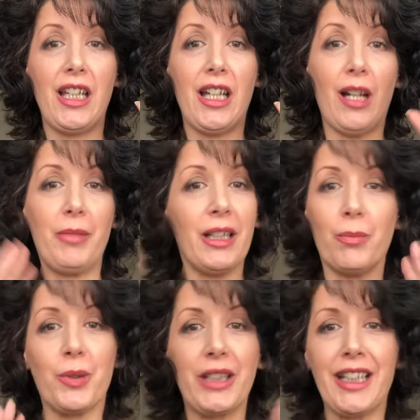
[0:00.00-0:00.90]
I mean, our
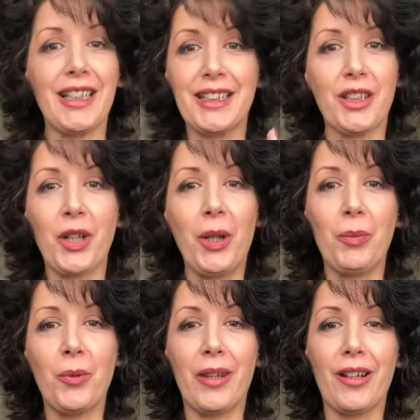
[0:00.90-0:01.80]
body has to
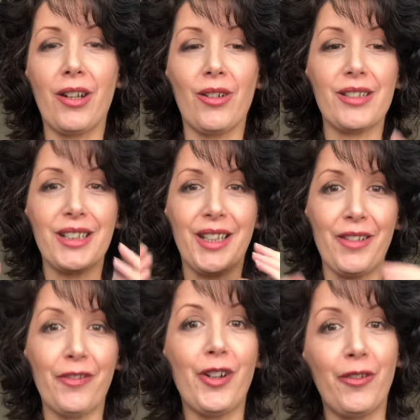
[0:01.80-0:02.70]
cope with a lot, so the
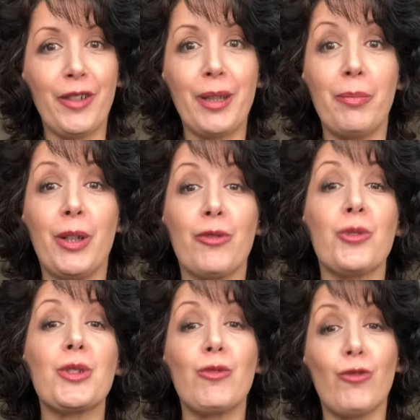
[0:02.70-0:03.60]
fulvic
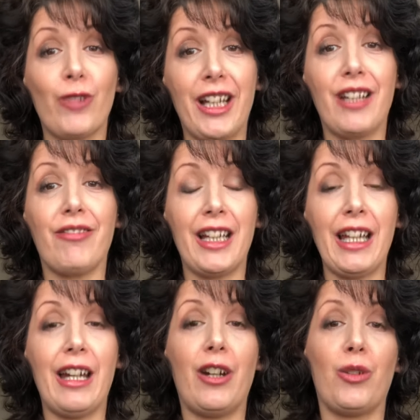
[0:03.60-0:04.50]
minerals really, really
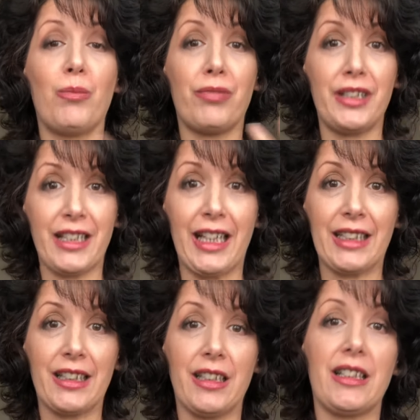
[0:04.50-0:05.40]
help
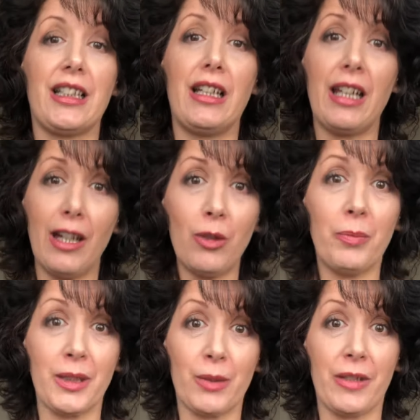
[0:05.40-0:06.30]
protect us and
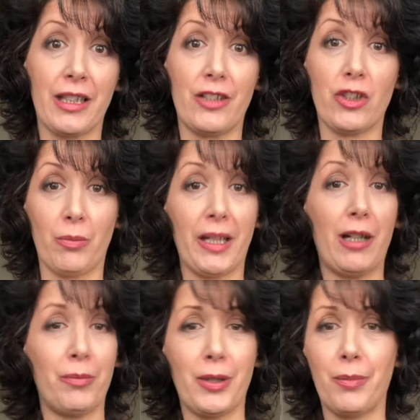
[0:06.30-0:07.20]
help us with that job,
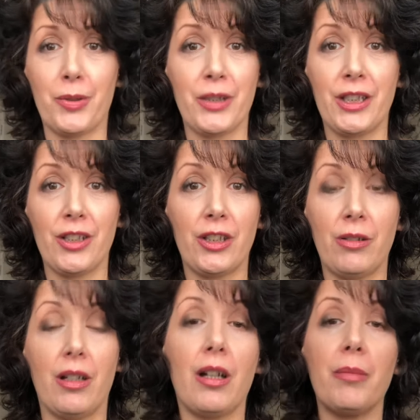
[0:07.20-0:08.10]
help our body to do
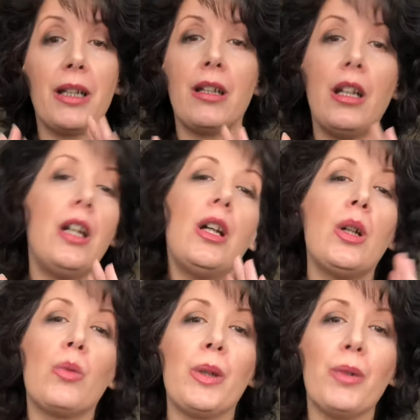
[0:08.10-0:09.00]
it. I mean,
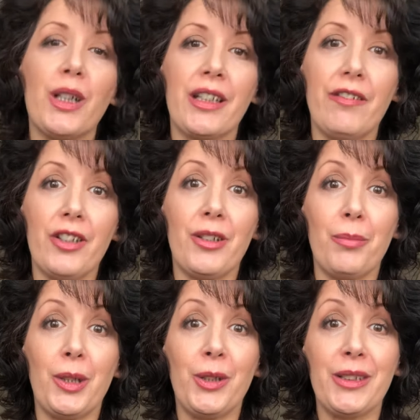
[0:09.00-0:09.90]
we were given an
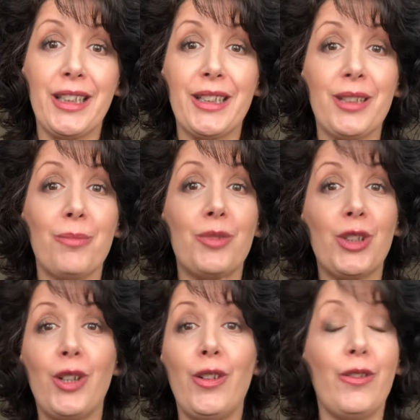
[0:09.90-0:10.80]
immune system
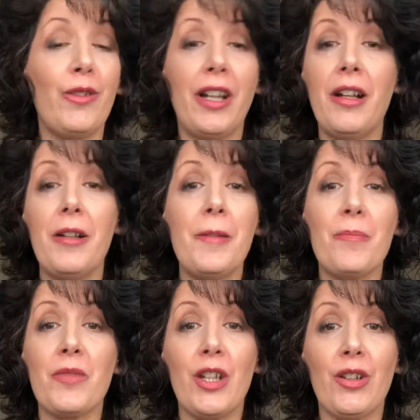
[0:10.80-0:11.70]
to,
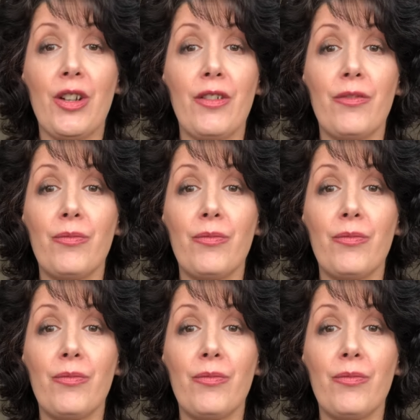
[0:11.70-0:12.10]
you know,